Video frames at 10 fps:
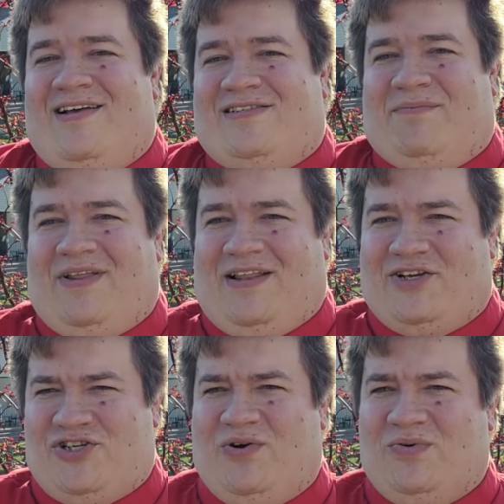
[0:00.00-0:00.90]
Something that
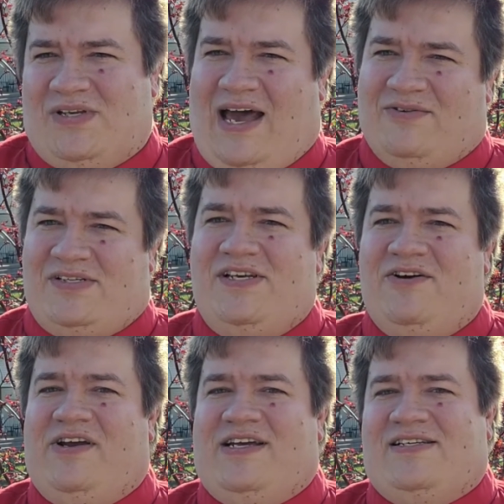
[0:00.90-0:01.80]
shows how
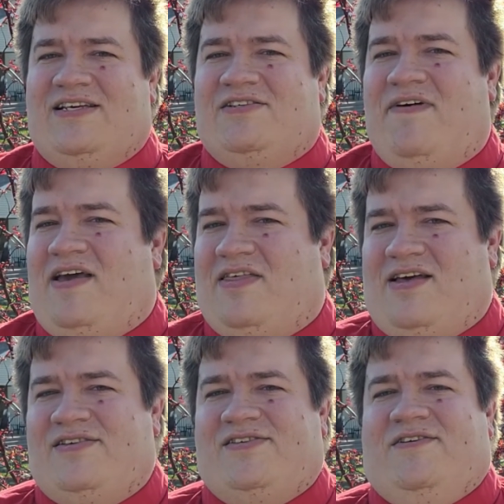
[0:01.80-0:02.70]
serious his faith
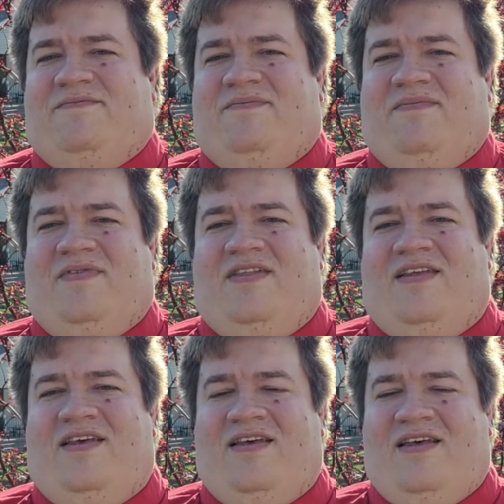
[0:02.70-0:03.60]
is.
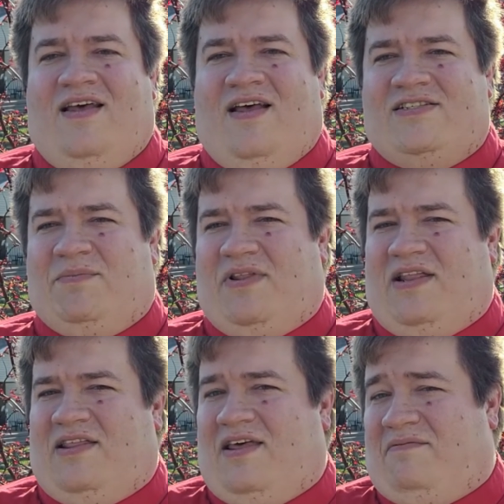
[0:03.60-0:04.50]

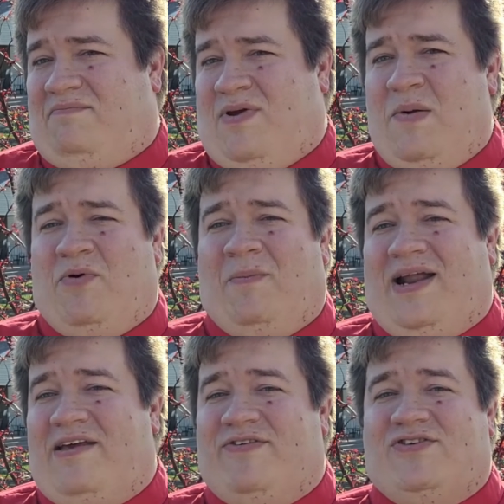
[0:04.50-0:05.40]
Something that people
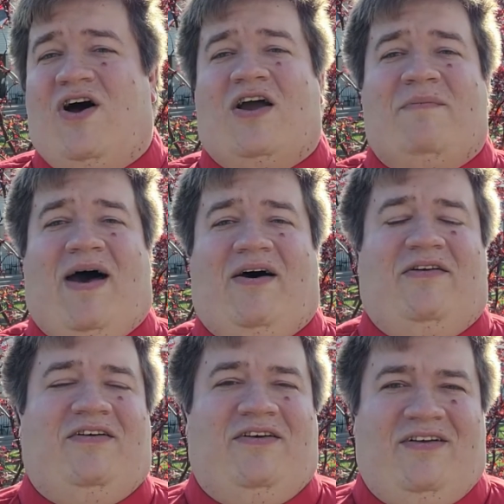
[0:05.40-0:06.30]
might even talk about
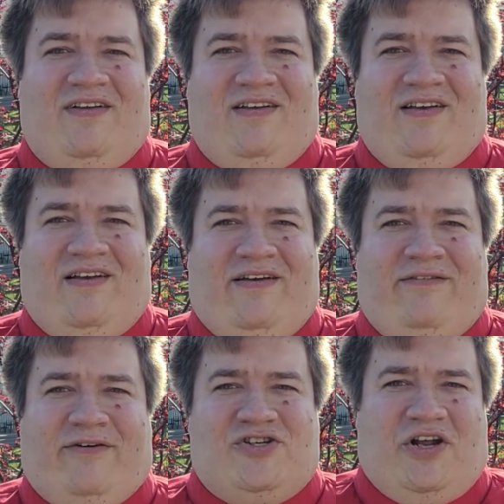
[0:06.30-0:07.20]

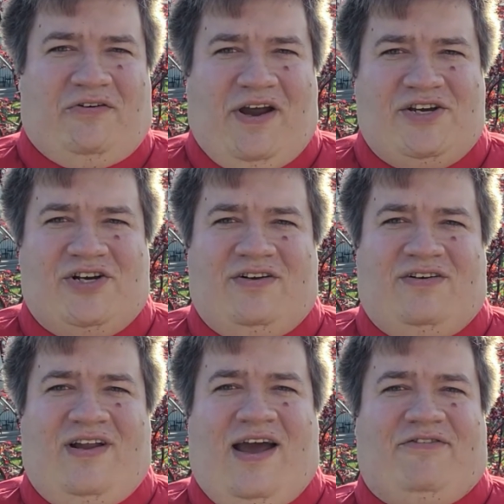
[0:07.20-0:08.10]
for
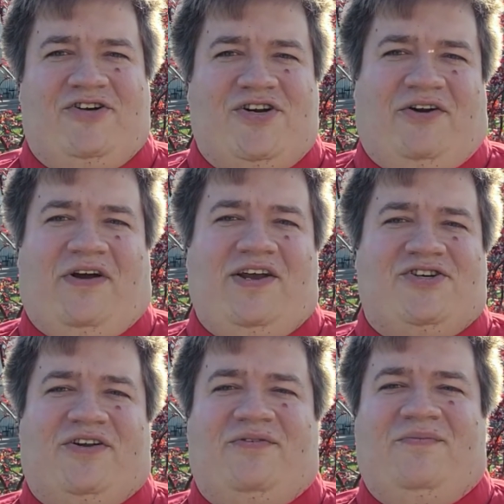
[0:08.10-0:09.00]
generation after generation.